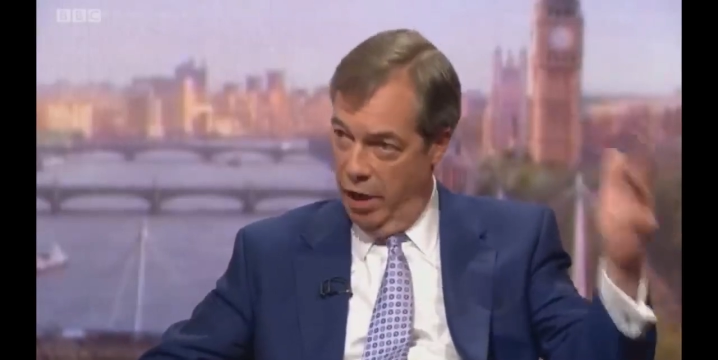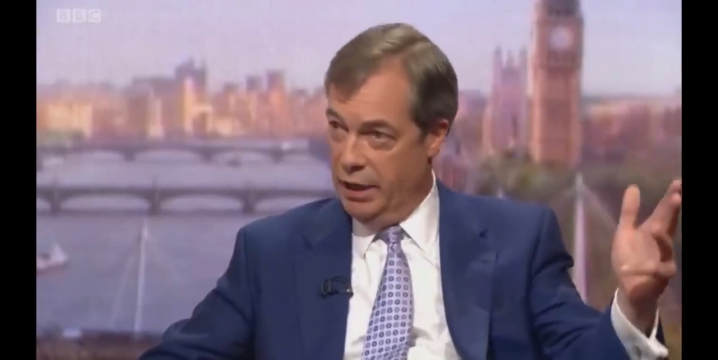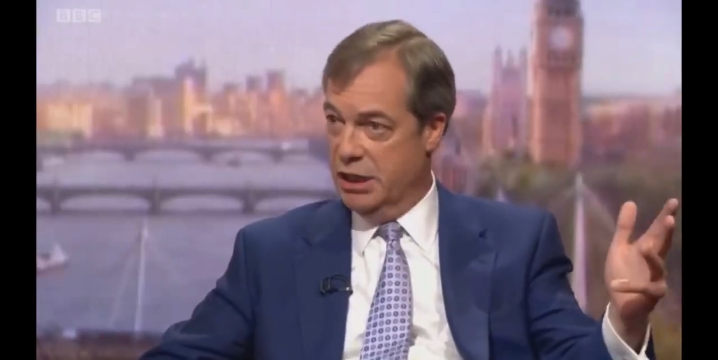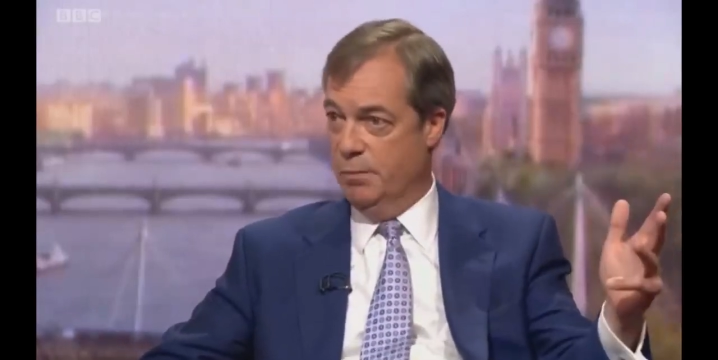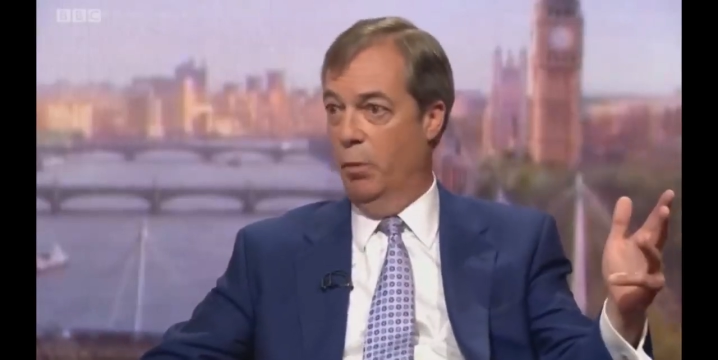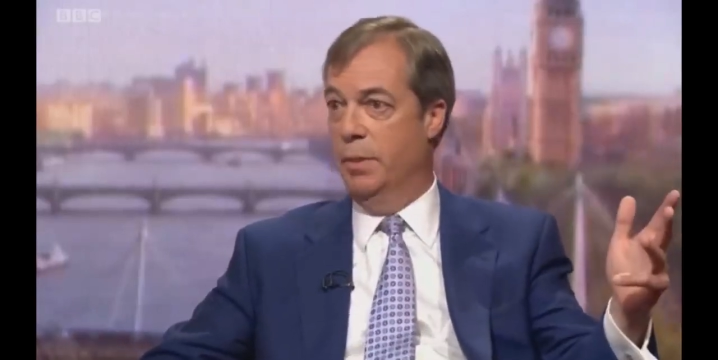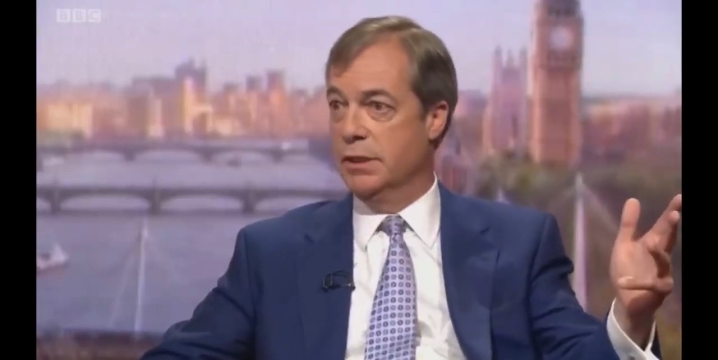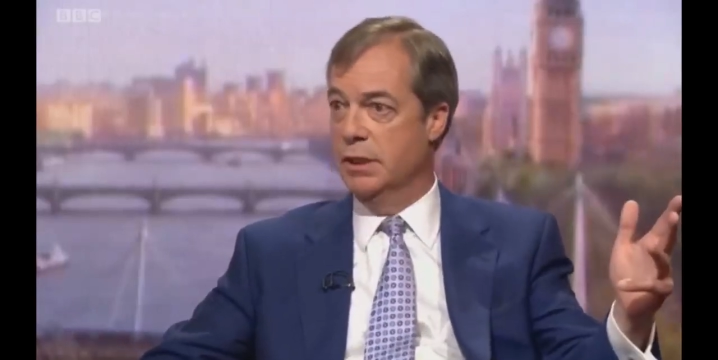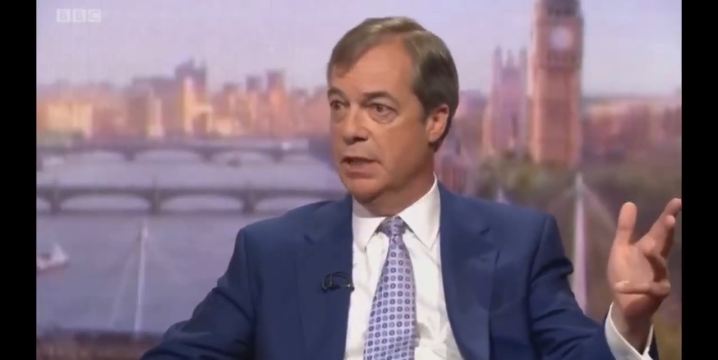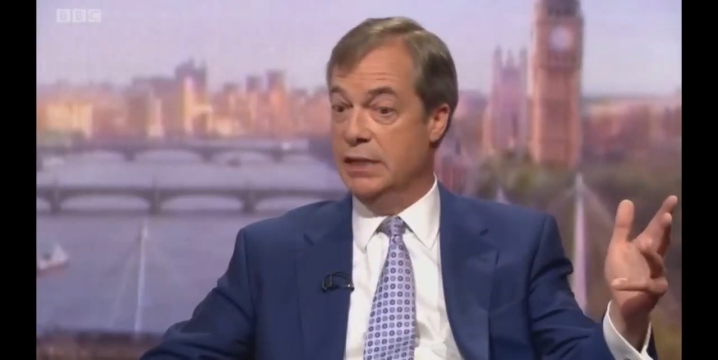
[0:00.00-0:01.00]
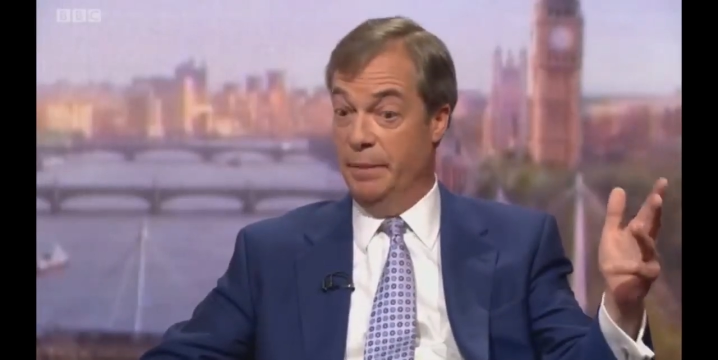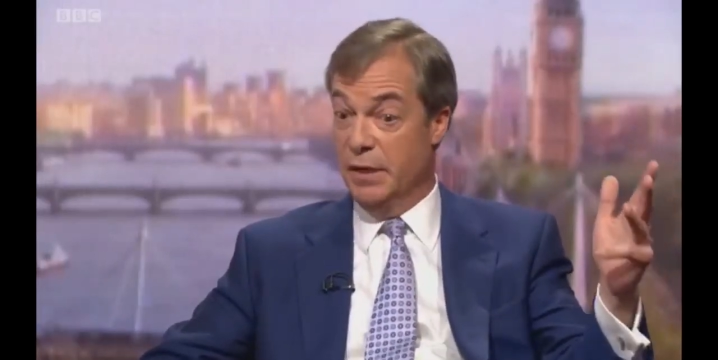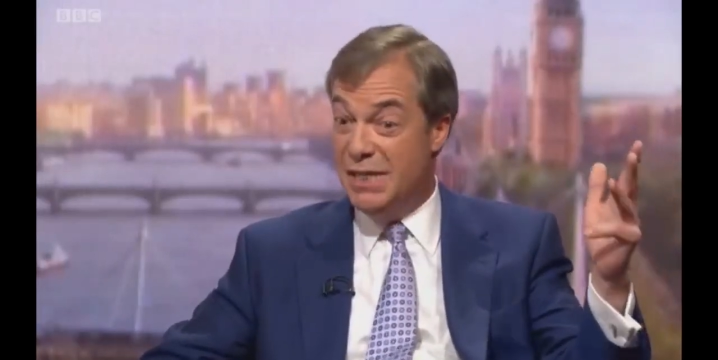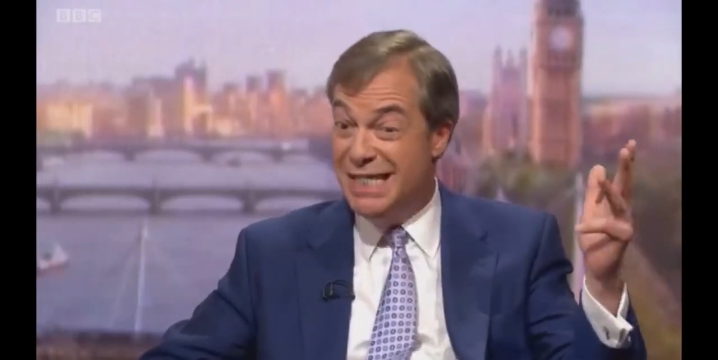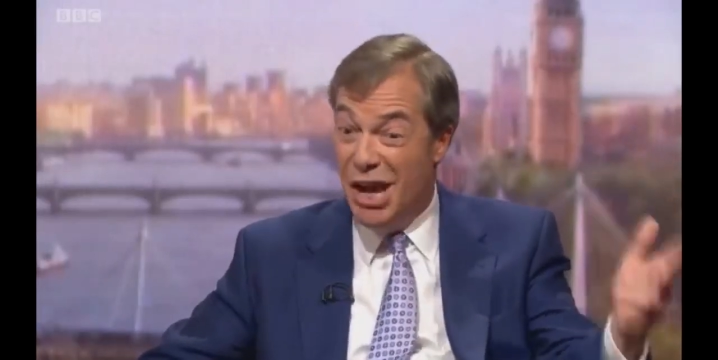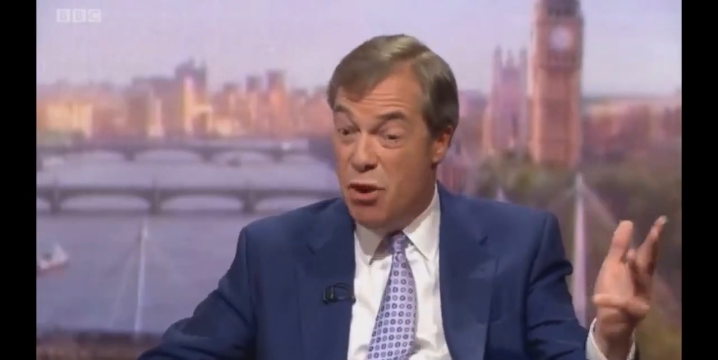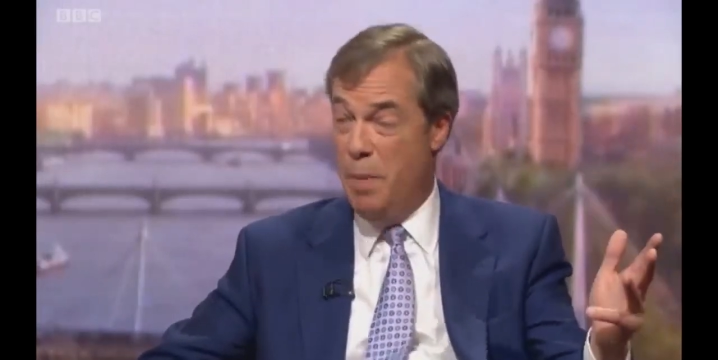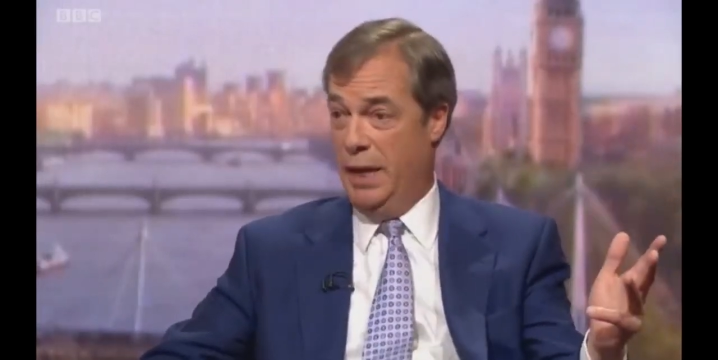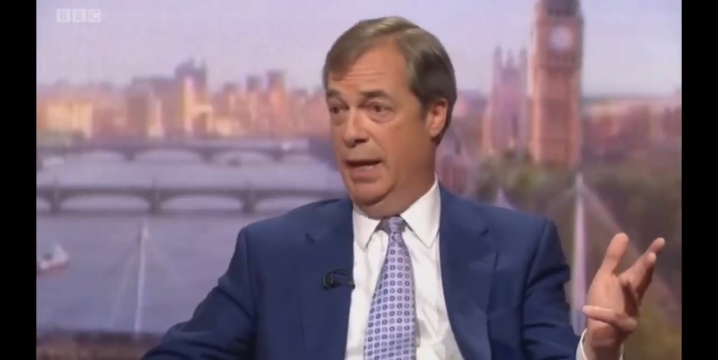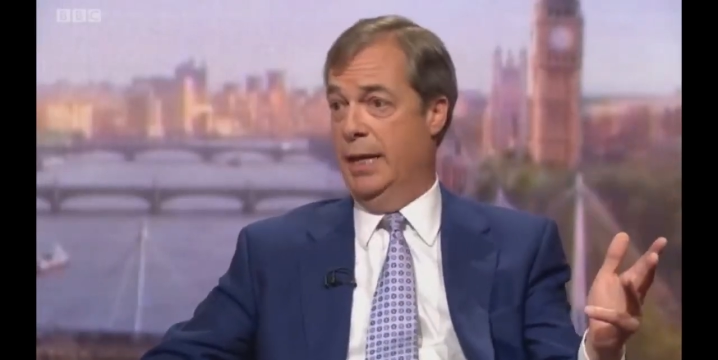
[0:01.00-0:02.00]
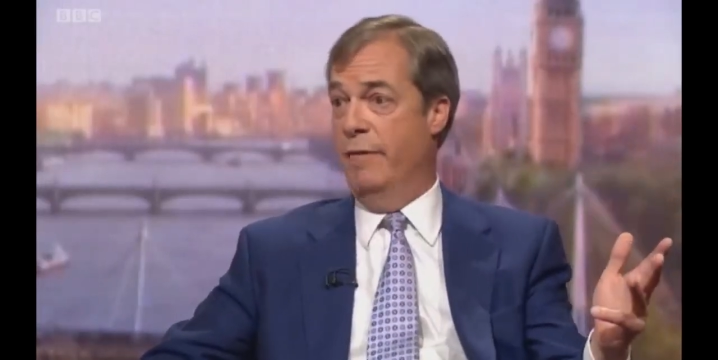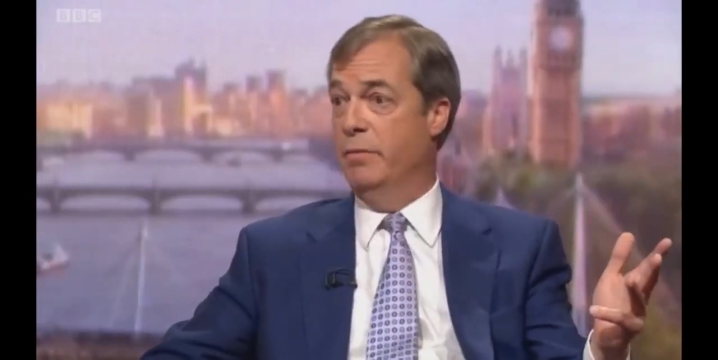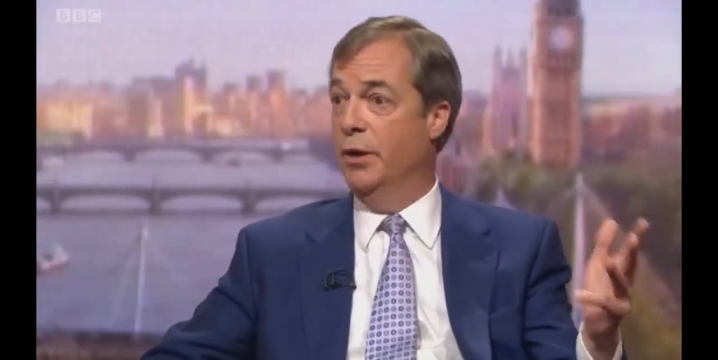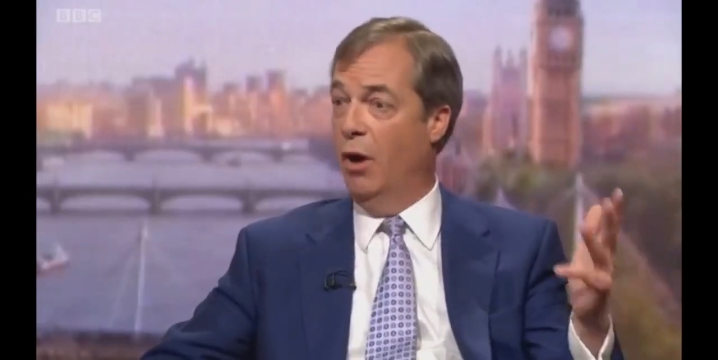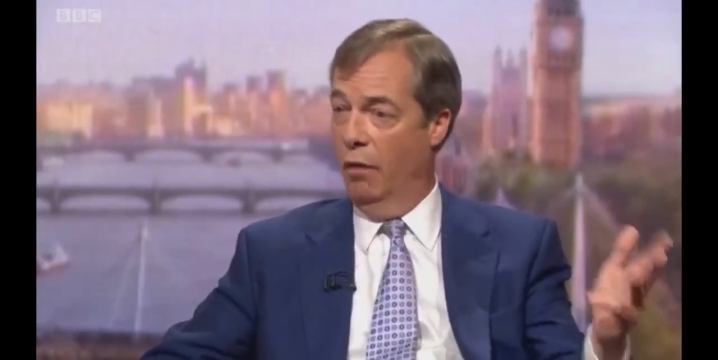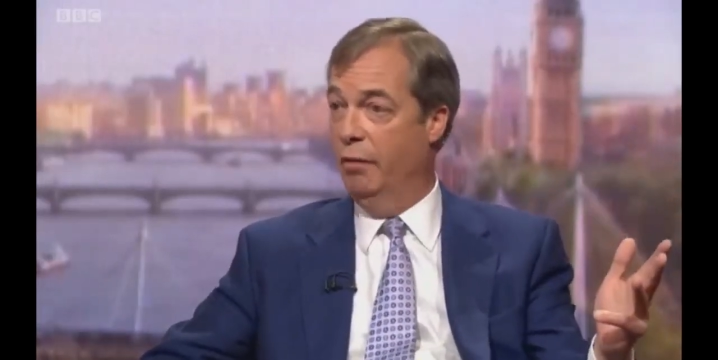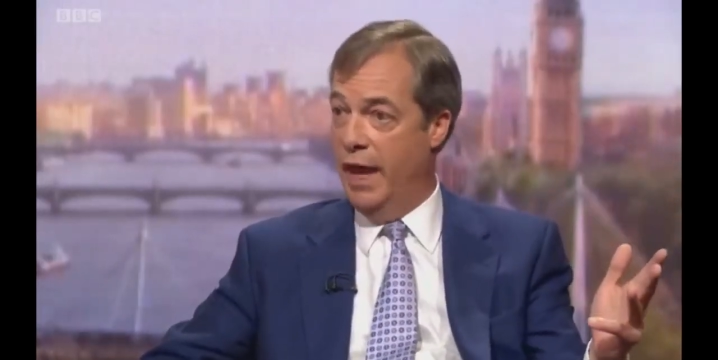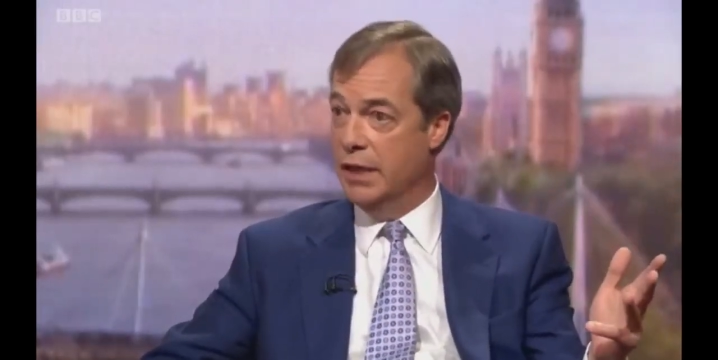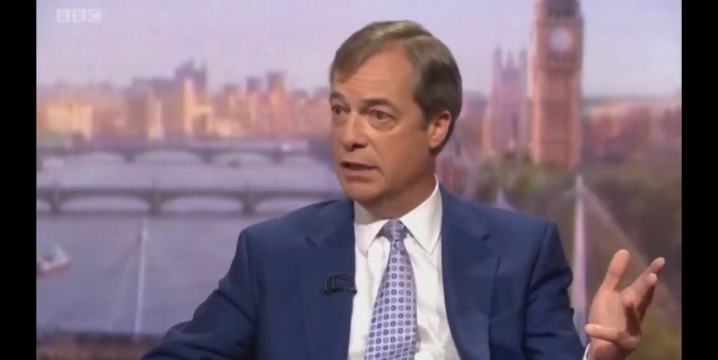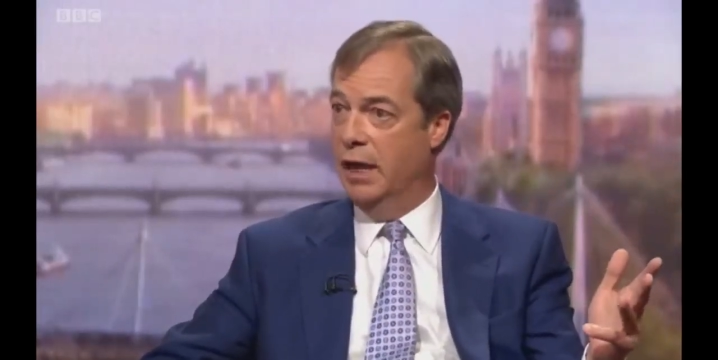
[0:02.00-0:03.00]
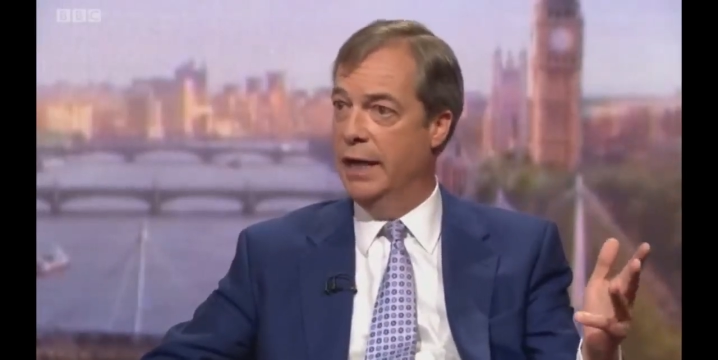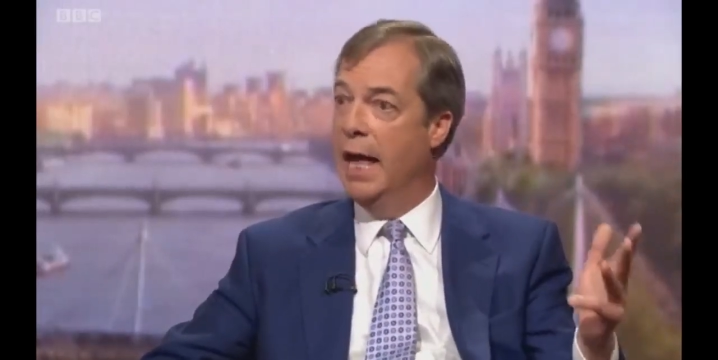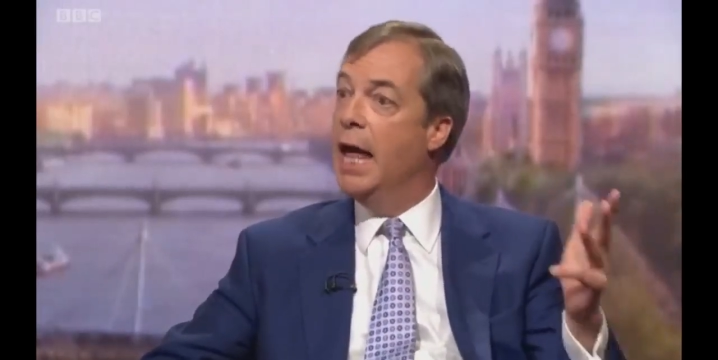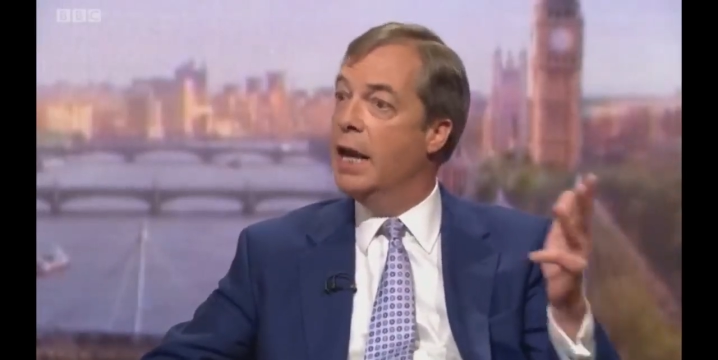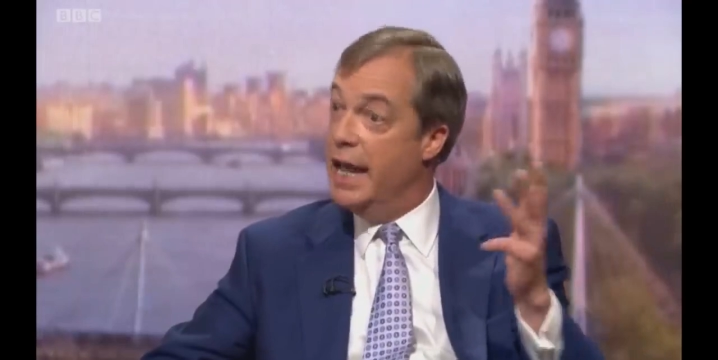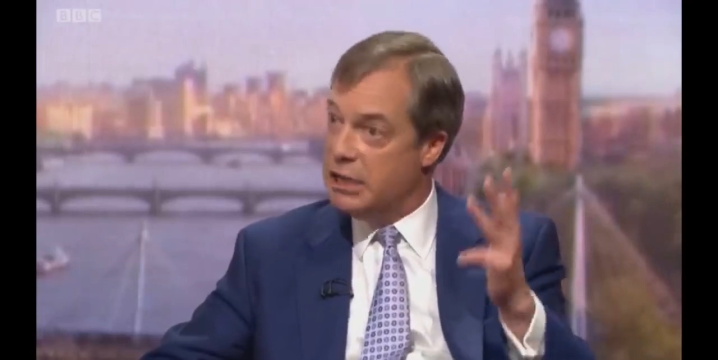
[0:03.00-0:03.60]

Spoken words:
running small businesses, and there's nobody in government on their side.